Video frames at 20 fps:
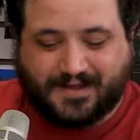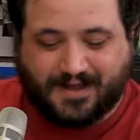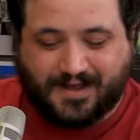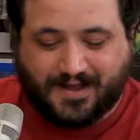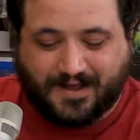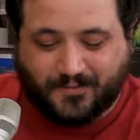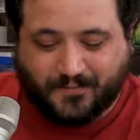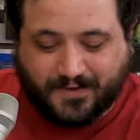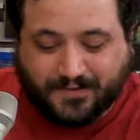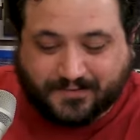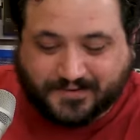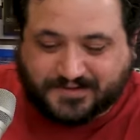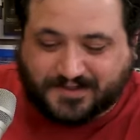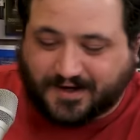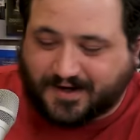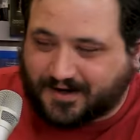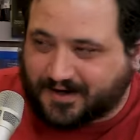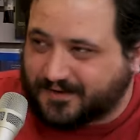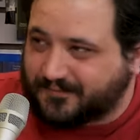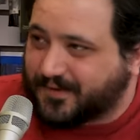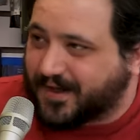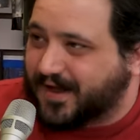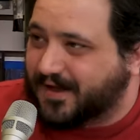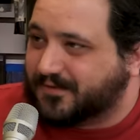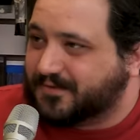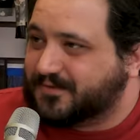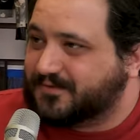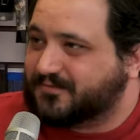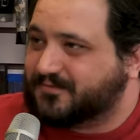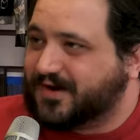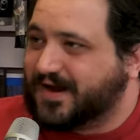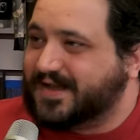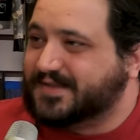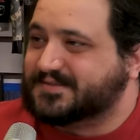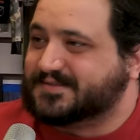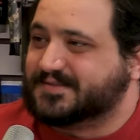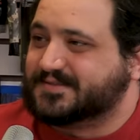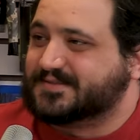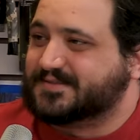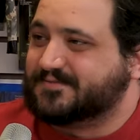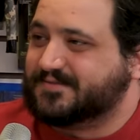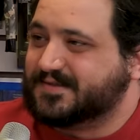Uh, we were talking about Francis.